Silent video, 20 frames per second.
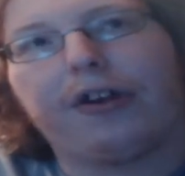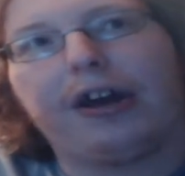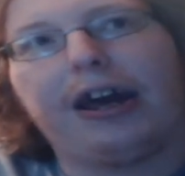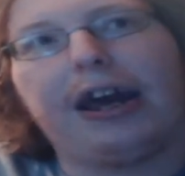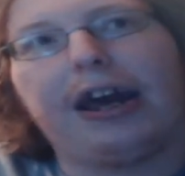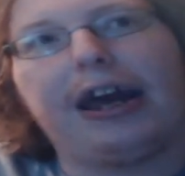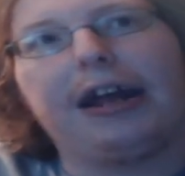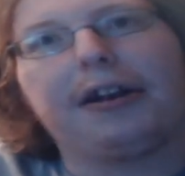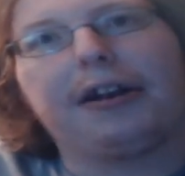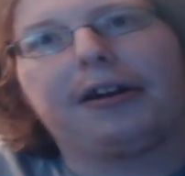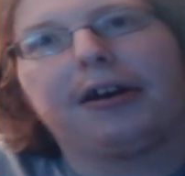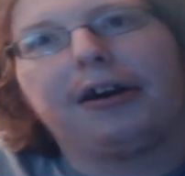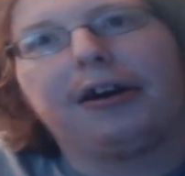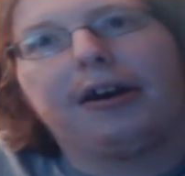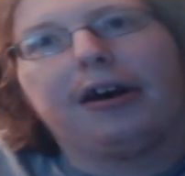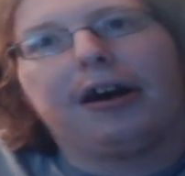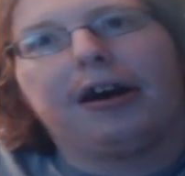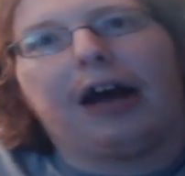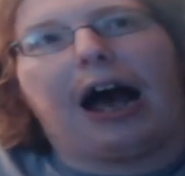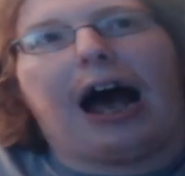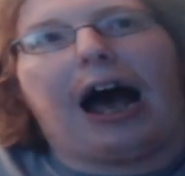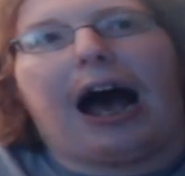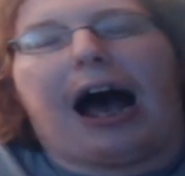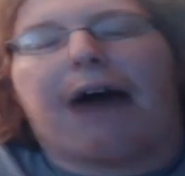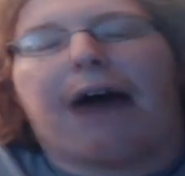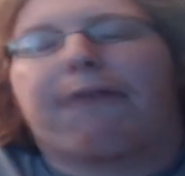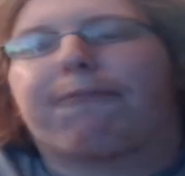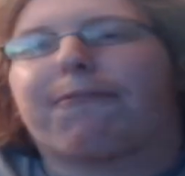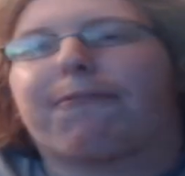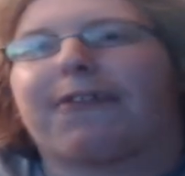and
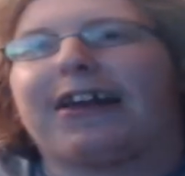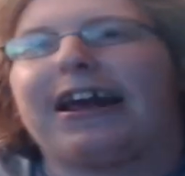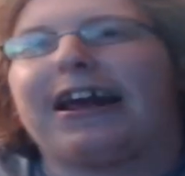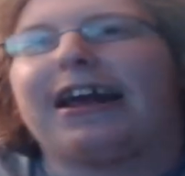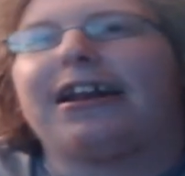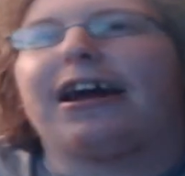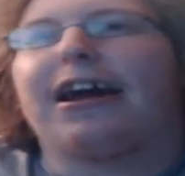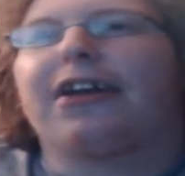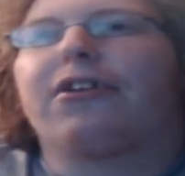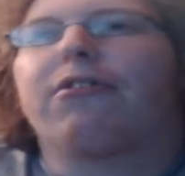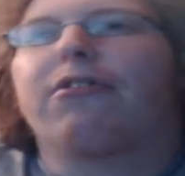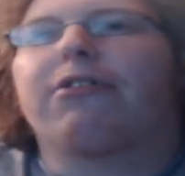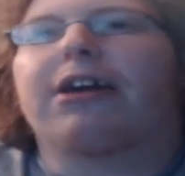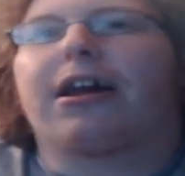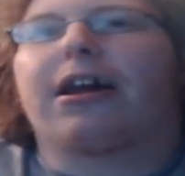I planned on doing